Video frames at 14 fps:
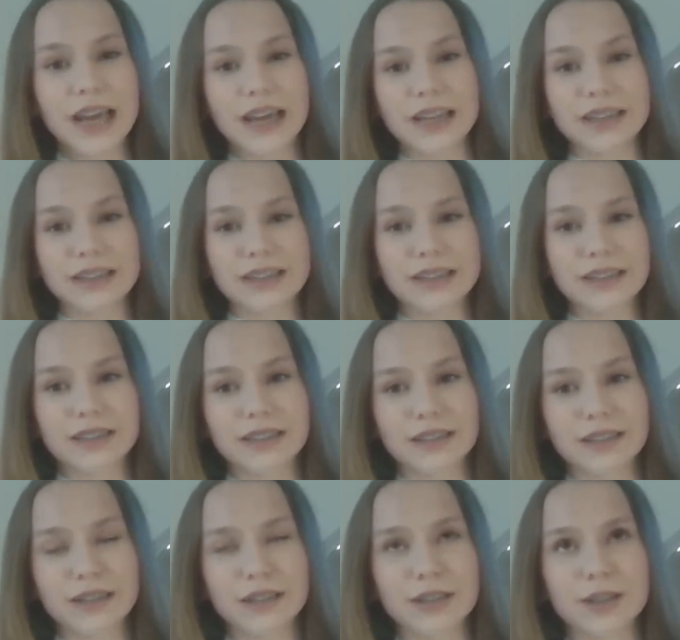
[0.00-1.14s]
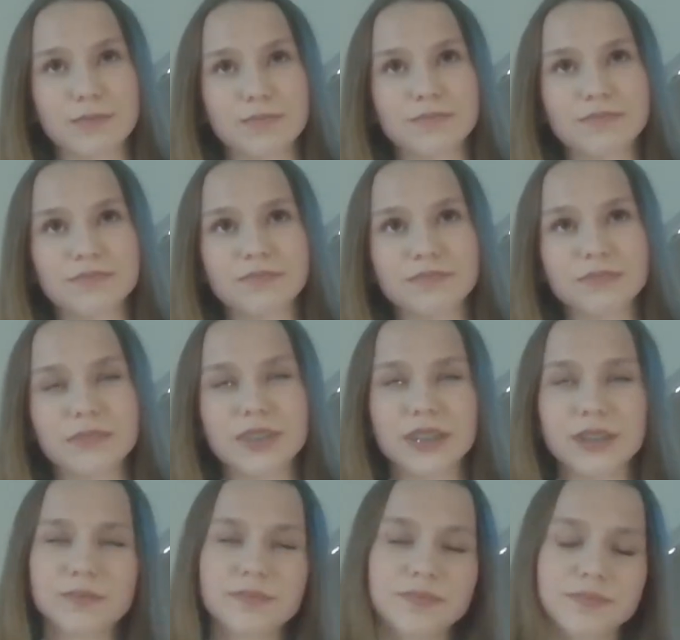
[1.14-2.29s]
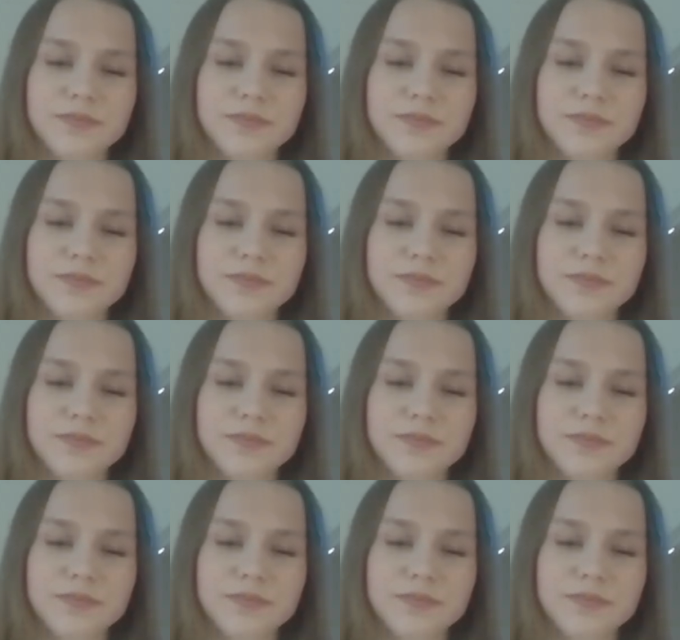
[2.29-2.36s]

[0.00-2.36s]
and yeah.